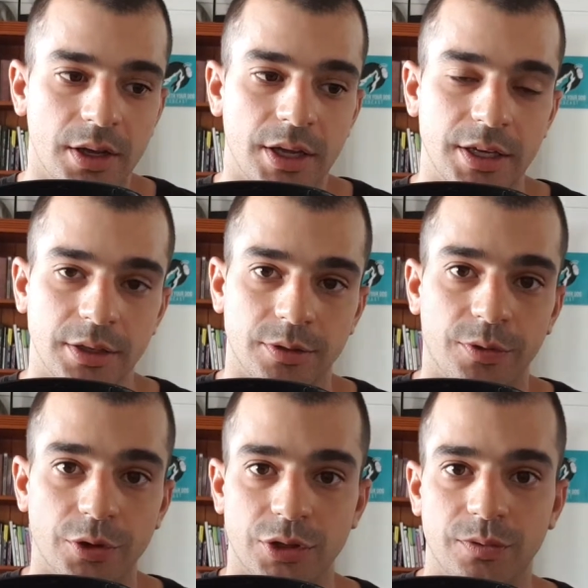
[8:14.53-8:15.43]
is,
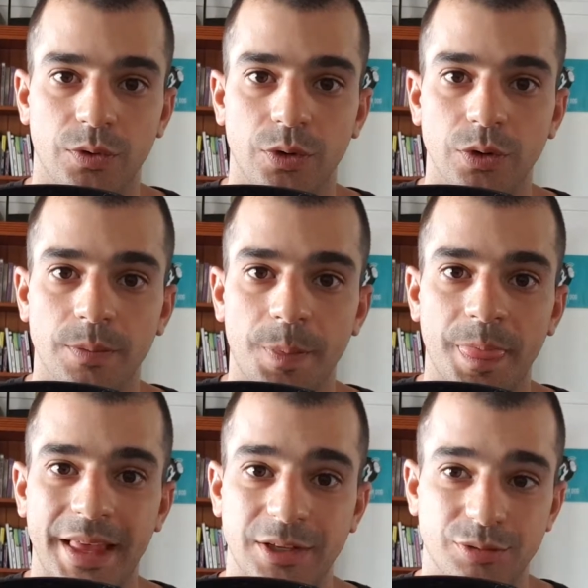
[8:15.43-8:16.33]
first of all,
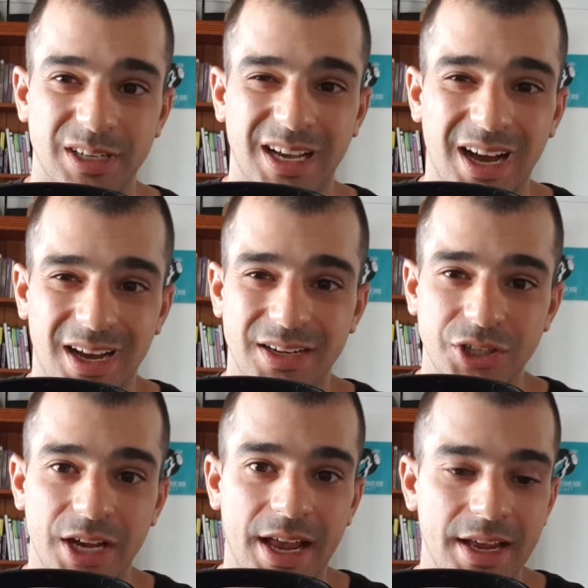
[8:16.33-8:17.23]
it's really hard in
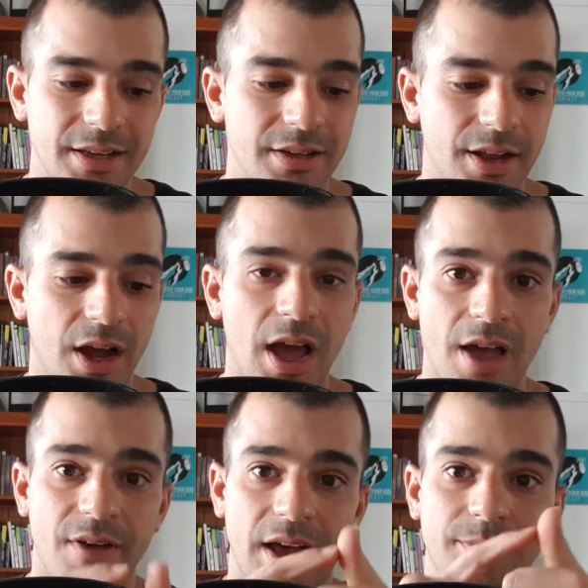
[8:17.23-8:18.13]
your hand, and I
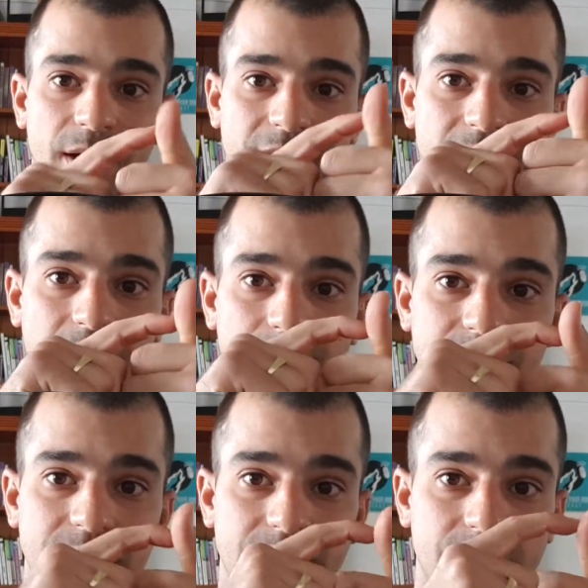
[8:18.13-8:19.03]
have had my thumbs
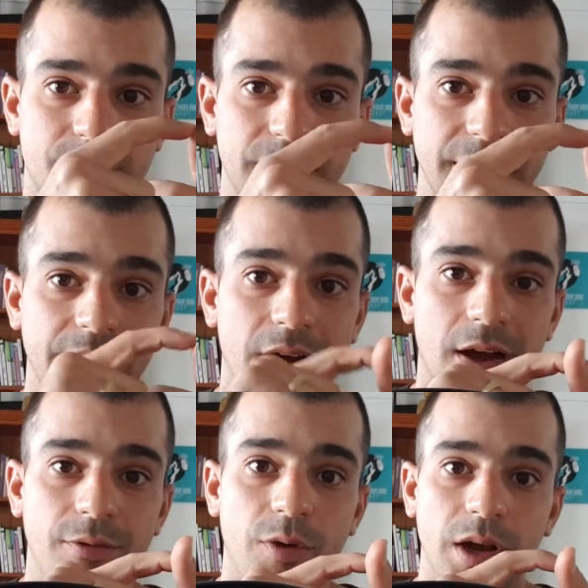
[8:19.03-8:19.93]
split in
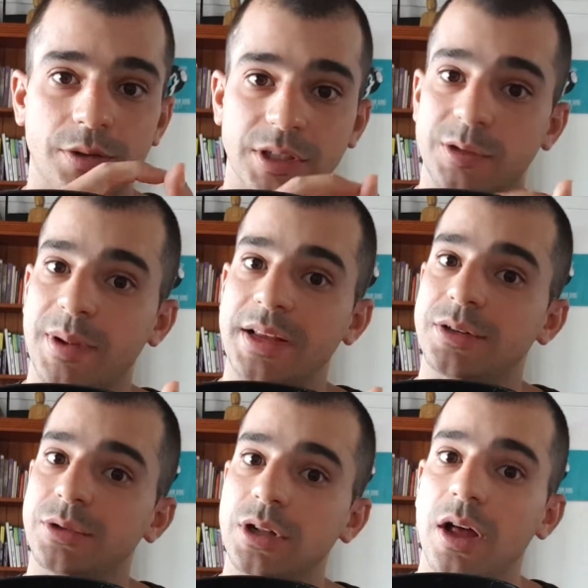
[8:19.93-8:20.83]
half while I was explaining
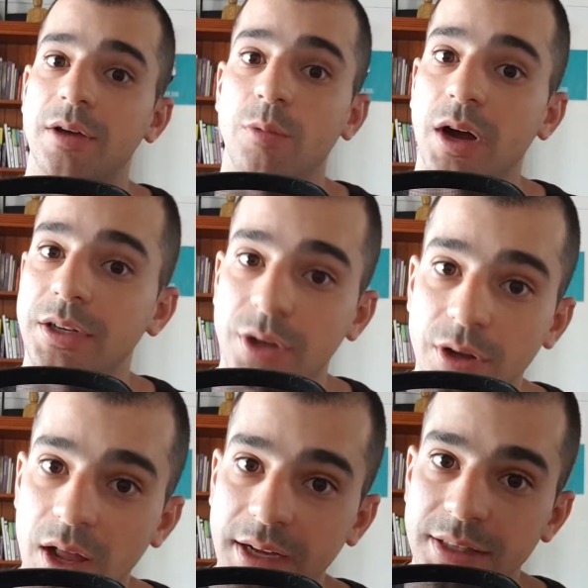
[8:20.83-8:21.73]
to a client why I don't
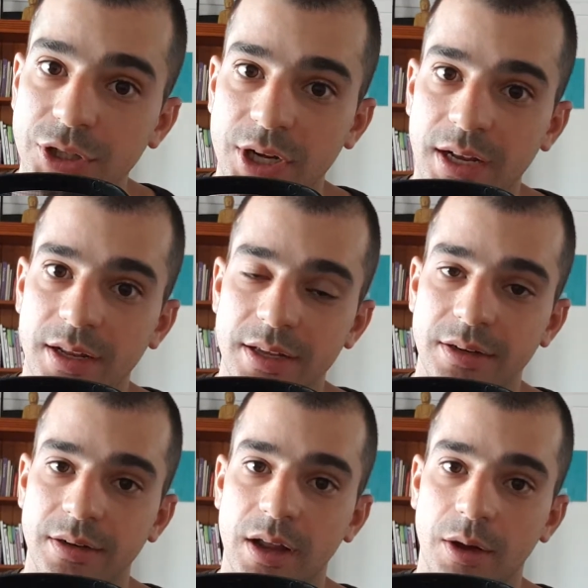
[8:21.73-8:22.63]
like their chain lead,
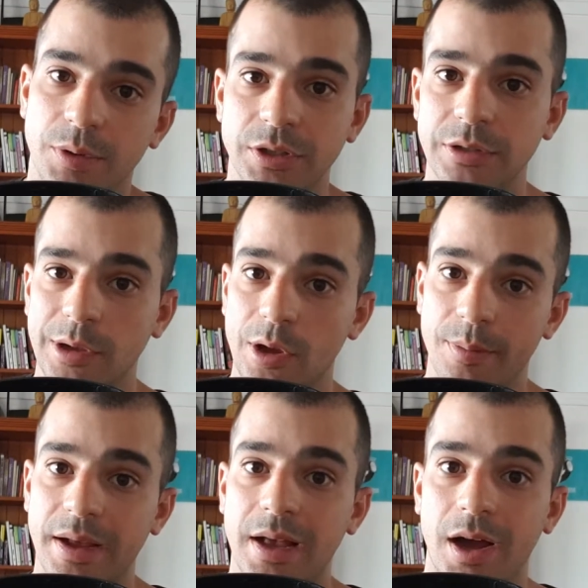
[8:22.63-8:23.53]
and I went to go to
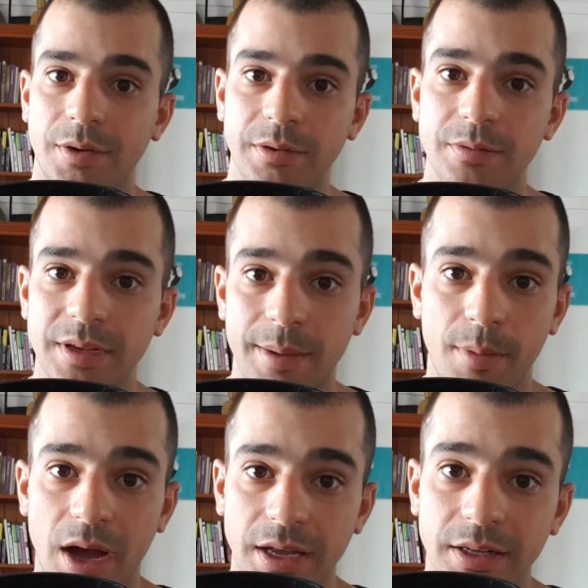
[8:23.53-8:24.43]
my car and get
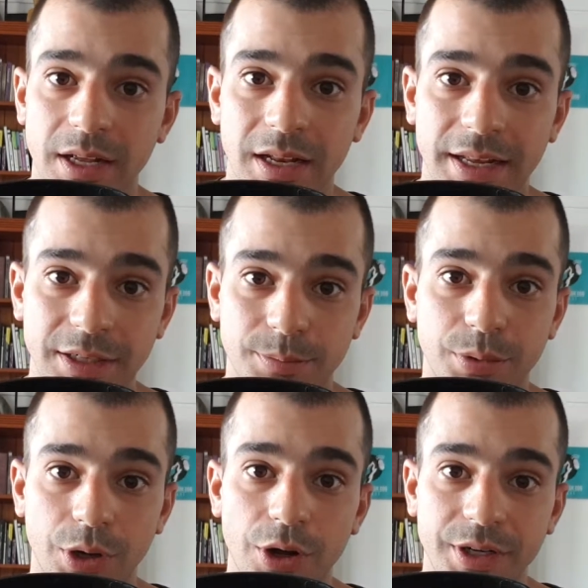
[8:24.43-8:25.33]
my lead to
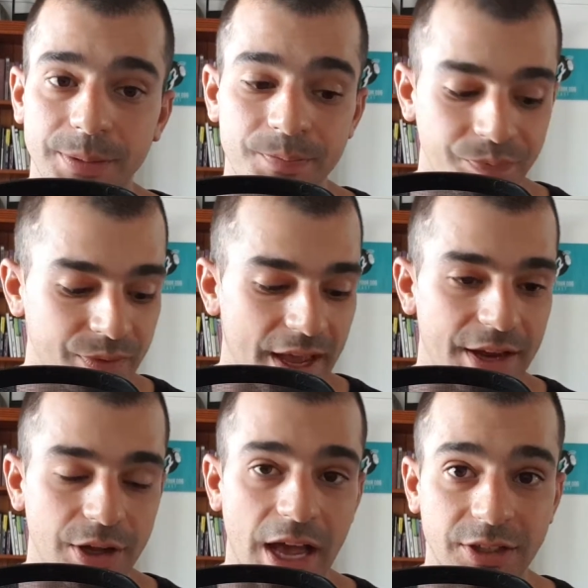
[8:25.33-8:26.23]
put on him,
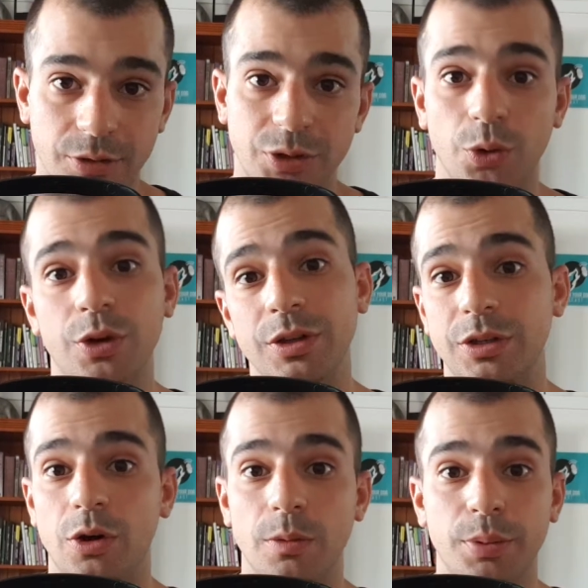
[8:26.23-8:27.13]
and as I was talking, the
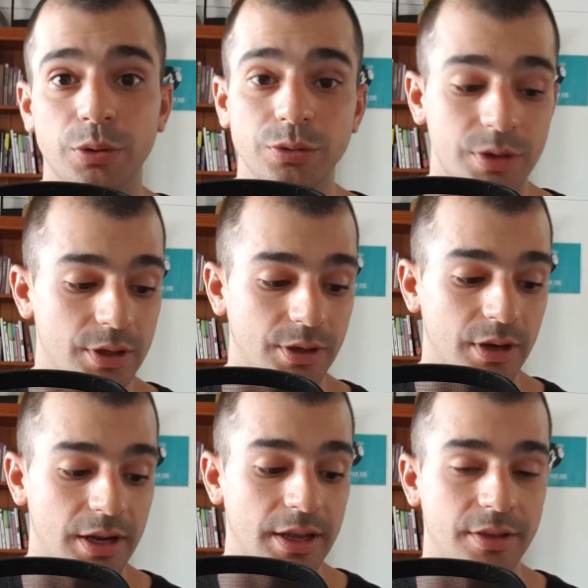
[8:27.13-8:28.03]
dog pulled,
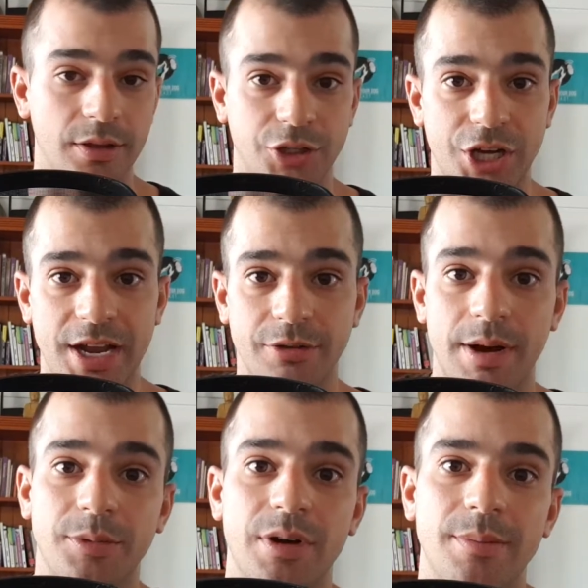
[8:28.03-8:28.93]
the chain
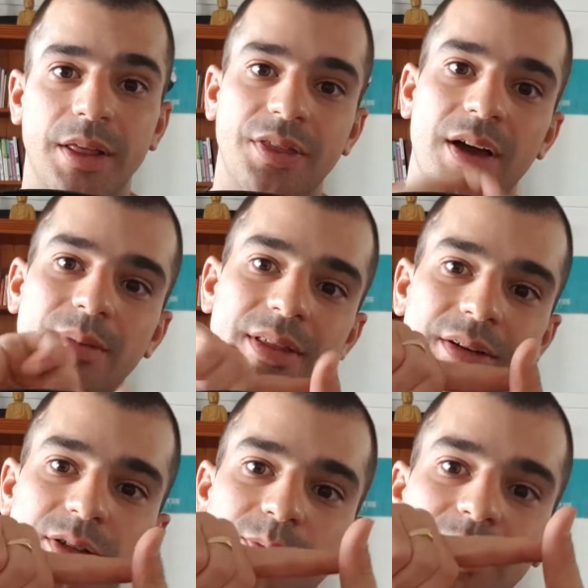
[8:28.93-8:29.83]
wrapped around my thumb and then
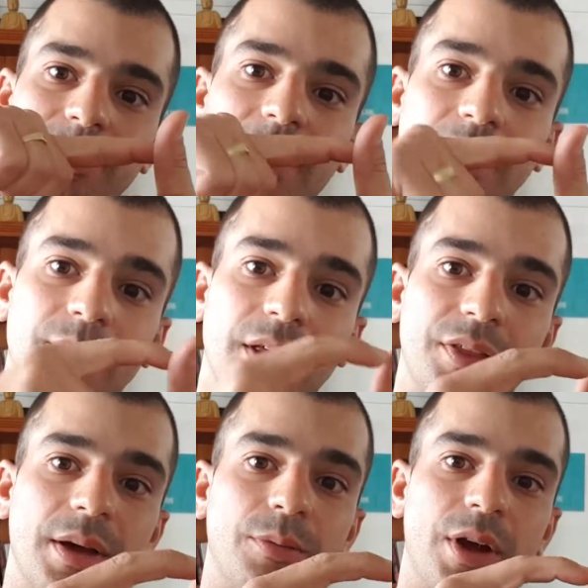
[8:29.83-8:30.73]
split my
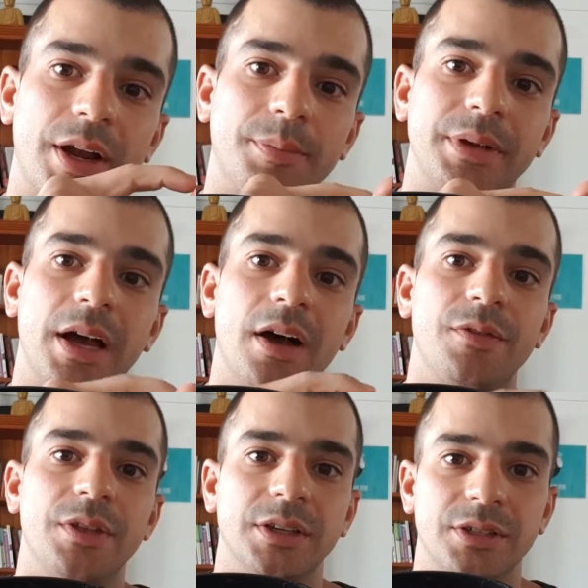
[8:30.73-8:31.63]
thumb right up in half
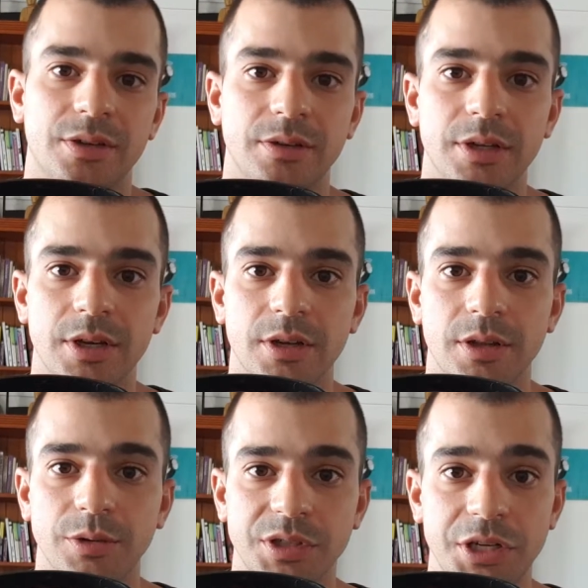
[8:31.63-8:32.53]
there. So there
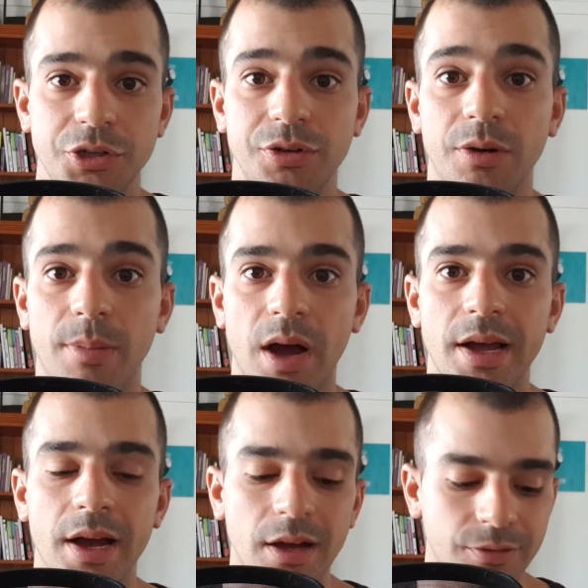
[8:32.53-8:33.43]
was an injury on my
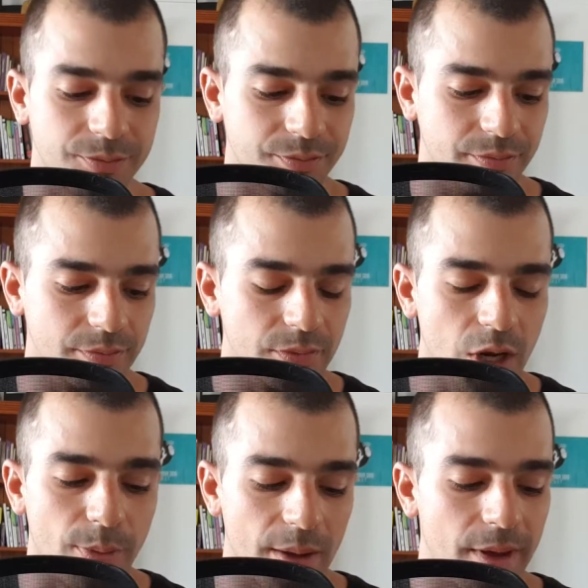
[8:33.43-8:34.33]

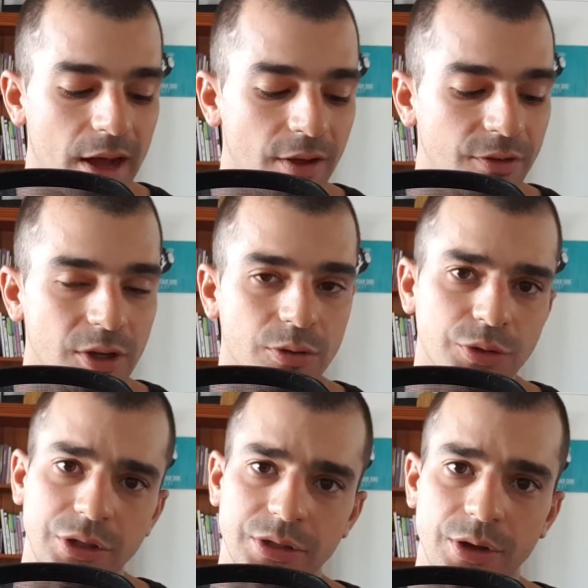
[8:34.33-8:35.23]
behalf,
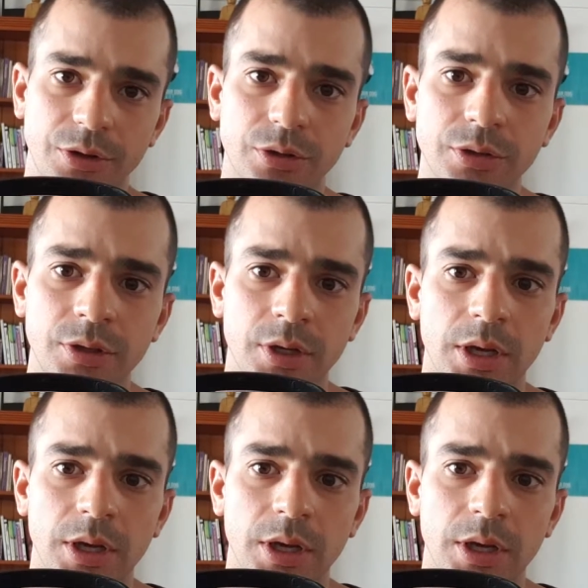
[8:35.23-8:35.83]
which is no good.